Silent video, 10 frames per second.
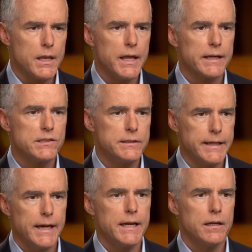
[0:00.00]
next
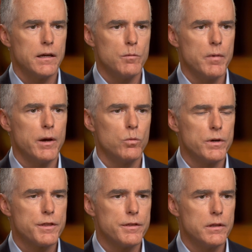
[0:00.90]
day I met
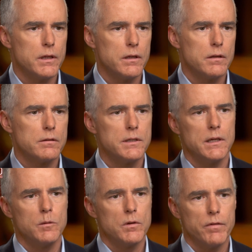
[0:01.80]
with the
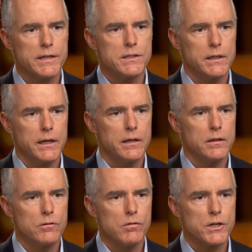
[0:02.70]
team
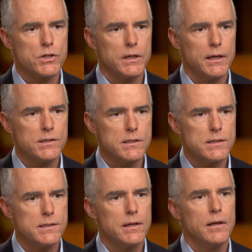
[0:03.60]
investigating the Russia
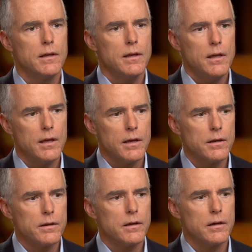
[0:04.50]
cases,
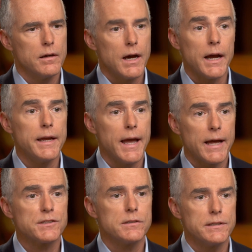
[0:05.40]
and uh, I
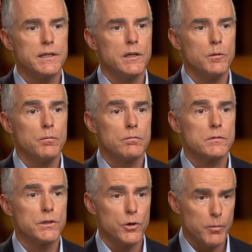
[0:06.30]
asked the team
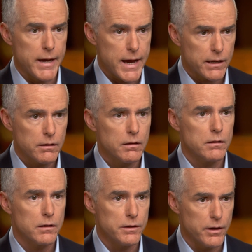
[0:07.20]
to go back
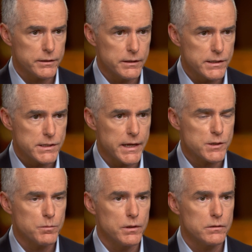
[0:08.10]
and conduct an
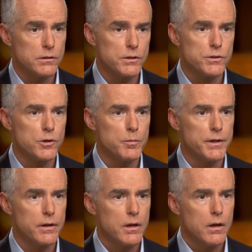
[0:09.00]
assessment to
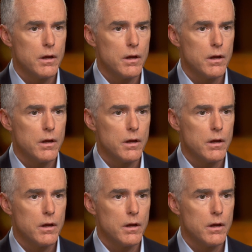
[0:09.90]
determine